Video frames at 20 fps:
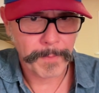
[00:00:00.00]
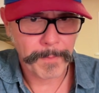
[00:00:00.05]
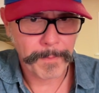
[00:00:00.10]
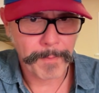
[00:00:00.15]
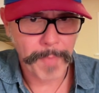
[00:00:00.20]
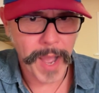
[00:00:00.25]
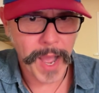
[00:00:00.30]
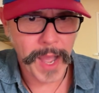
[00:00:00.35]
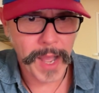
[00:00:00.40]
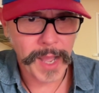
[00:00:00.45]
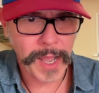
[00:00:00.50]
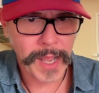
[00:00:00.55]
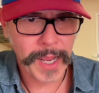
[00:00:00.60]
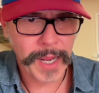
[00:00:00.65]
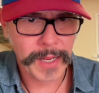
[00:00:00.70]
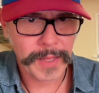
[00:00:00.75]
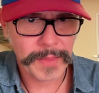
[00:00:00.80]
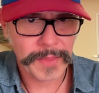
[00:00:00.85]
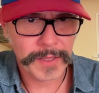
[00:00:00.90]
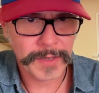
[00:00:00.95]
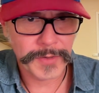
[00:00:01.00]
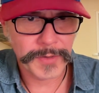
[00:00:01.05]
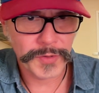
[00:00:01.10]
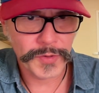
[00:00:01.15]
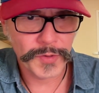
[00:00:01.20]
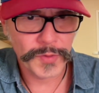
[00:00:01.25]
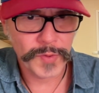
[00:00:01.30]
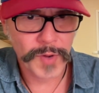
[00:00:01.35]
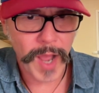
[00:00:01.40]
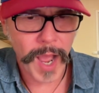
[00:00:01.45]
the
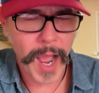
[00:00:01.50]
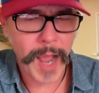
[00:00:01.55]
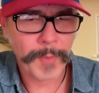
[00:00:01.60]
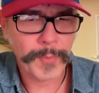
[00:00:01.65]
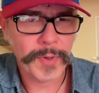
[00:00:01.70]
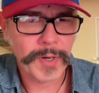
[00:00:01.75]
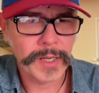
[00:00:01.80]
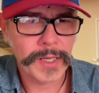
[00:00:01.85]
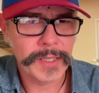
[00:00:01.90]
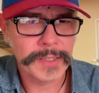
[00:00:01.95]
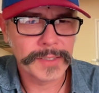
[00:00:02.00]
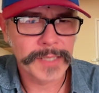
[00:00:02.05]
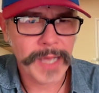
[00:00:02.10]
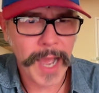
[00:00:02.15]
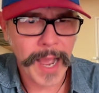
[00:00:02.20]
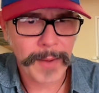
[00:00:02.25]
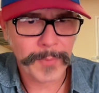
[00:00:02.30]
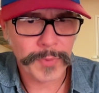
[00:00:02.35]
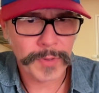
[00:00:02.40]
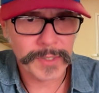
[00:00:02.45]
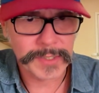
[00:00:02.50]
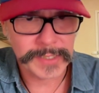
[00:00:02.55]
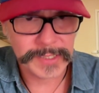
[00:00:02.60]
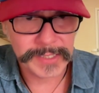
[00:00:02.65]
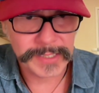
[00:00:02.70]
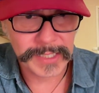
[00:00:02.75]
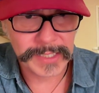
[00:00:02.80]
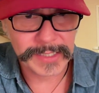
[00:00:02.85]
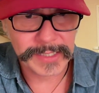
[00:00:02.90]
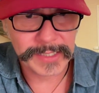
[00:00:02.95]
new abracadabra
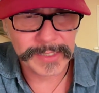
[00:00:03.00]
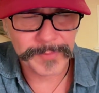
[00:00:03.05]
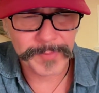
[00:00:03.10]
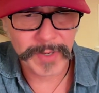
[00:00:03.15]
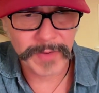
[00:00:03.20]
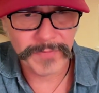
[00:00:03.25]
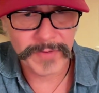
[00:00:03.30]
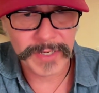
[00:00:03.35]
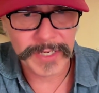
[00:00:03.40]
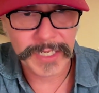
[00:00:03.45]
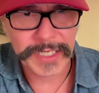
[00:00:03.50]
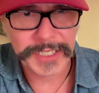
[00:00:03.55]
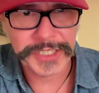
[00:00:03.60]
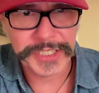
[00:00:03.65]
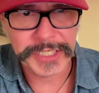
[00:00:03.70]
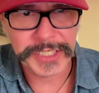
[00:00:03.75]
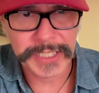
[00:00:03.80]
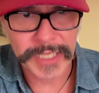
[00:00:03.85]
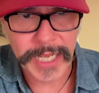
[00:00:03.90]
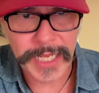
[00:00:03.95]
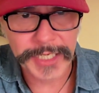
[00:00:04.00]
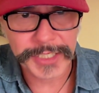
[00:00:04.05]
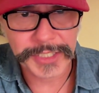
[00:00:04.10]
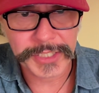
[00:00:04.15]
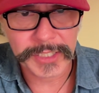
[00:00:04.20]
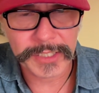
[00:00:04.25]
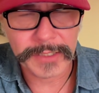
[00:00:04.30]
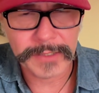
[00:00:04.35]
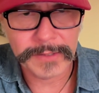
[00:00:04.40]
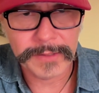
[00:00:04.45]
system of
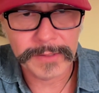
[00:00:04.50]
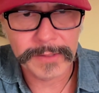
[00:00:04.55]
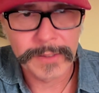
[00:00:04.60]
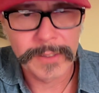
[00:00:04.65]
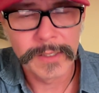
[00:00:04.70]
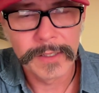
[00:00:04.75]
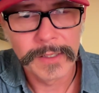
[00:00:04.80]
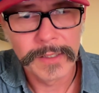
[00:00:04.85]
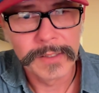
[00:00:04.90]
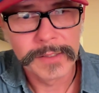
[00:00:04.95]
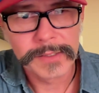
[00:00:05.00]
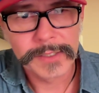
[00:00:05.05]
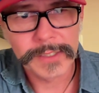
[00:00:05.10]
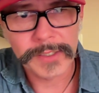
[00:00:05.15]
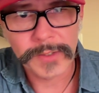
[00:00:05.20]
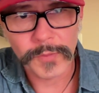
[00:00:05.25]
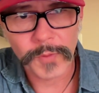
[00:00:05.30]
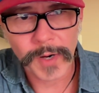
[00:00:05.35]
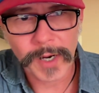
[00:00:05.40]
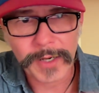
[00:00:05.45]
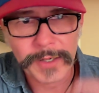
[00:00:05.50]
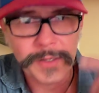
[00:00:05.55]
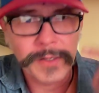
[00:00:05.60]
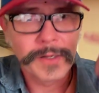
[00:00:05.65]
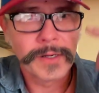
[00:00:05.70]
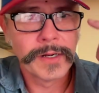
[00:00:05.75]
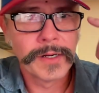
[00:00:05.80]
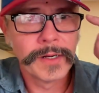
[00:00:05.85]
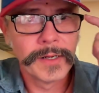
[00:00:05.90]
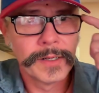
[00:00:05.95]
initiation. So
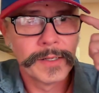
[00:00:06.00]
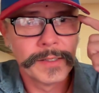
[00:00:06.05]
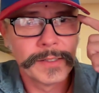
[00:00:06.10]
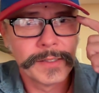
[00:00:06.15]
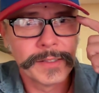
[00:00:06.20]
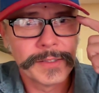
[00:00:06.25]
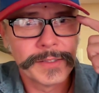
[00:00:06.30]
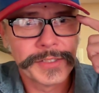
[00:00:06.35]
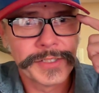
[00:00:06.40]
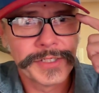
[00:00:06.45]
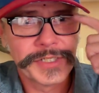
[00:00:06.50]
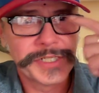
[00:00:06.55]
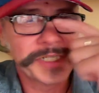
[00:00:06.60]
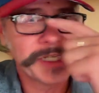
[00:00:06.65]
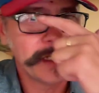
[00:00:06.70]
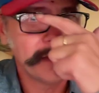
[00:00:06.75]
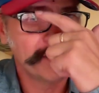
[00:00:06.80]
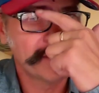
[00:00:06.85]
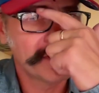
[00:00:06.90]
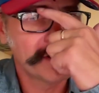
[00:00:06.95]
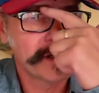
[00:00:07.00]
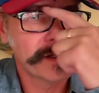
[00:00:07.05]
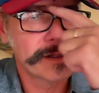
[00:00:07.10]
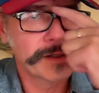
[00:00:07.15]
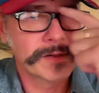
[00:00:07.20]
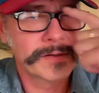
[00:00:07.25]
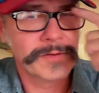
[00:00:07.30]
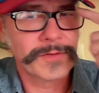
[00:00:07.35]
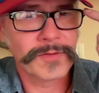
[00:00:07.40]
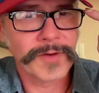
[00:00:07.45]
where
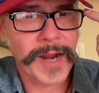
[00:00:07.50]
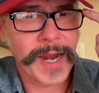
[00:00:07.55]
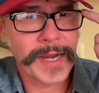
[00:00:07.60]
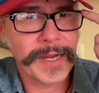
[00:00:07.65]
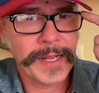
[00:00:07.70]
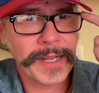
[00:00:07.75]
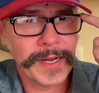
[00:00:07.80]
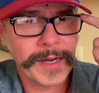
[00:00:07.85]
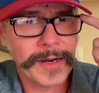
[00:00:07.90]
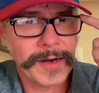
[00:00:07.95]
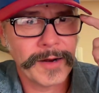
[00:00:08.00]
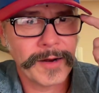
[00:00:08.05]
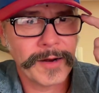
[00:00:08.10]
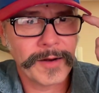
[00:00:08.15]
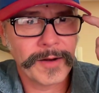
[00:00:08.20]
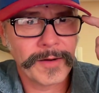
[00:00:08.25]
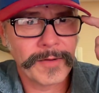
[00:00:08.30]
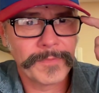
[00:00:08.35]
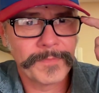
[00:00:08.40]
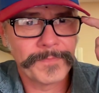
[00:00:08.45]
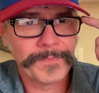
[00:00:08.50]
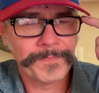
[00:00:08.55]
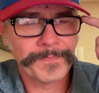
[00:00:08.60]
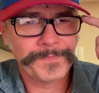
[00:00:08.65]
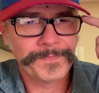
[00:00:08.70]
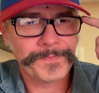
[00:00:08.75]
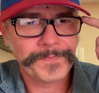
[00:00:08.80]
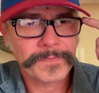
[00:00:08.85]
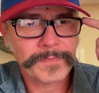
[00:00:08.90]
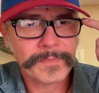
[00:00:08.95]
Shiva right
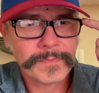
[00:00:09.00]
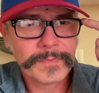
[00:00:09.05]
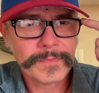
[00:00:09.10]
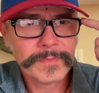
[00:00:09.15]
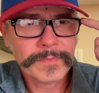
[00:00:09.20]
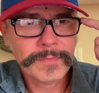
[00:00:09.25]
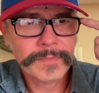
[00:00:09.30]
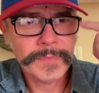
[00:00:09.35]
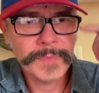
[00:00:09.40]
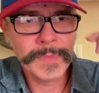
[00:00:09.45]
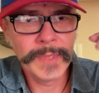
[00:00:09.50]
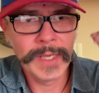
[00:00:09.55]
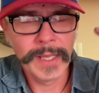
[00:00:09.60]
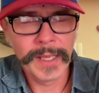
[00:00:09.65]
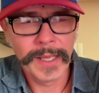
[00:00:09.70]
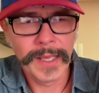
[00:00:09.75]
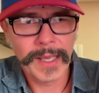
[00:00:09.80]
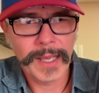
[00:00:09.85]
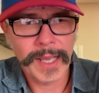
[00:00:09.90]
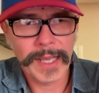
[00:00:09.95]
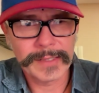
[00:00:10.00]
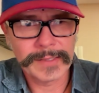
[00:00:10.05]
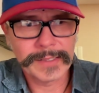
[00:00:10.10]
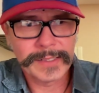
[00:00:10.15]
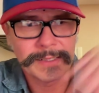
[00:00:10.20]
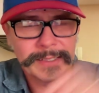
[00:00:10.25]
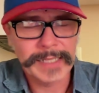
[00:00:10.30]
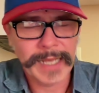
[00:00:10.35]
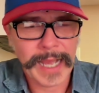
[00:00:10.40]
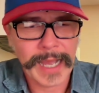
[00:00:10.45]
here as
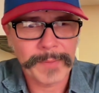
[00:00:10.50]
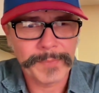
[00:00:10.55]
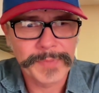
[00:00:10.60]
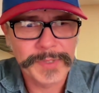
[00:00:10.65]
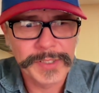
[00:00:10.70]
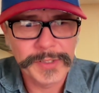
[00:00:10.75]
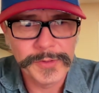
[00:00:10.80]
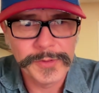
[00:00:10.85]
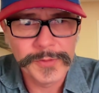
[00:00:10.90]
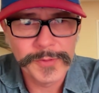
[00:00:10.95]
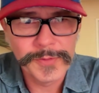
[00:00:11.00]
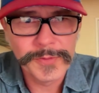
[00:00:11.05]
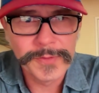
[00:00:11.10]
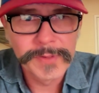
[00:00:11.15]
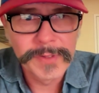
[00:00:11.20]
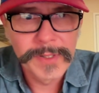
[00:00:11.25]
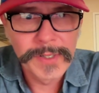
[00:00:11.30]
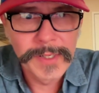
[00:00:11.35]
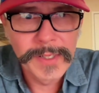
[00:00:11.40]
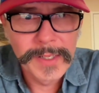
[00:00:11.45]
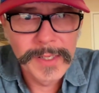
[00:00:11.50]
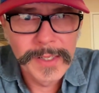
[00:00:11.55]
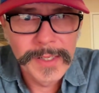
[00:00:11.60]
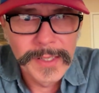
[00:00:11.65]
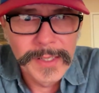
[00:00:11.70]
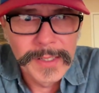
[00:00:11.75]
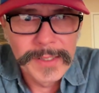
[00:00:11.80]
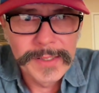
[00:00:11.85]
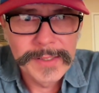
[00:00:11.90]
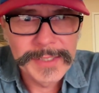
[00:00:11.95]
the top 2
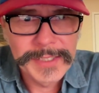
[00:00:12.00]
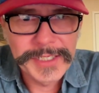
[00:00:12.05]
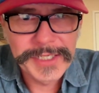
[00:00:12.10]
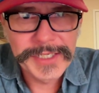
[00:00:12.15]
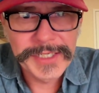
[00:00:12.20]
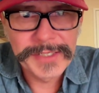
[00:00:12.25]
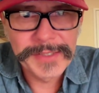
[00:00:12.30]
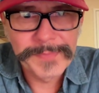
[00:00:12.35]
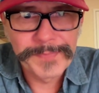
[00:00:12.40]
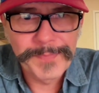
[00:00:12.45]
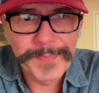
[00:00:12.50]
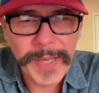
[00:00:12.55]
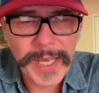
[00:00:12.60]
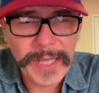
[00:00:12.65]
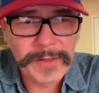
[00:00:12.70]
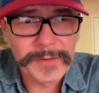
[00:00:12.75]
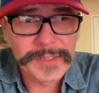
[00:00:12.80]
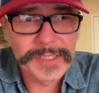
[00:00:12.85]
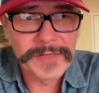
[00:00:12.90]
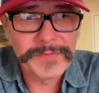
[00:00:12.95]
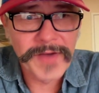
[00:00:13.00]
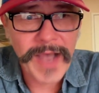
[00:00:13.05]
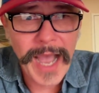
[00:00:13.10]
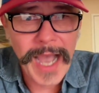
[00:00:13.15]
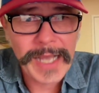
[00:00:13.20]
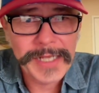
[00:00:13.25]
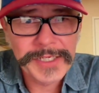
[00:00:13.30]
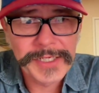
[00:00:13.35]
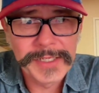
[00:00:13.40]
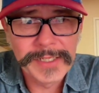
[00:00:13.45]
petals of
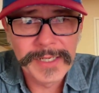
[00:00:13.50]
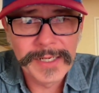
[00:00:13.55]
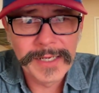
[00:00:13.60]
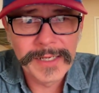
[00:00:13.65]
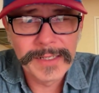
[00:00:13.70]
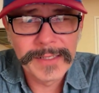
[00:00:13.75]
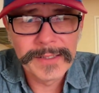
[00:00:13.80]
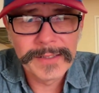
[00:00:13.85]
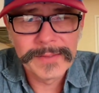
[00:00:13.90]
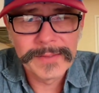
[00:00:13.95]
Ajna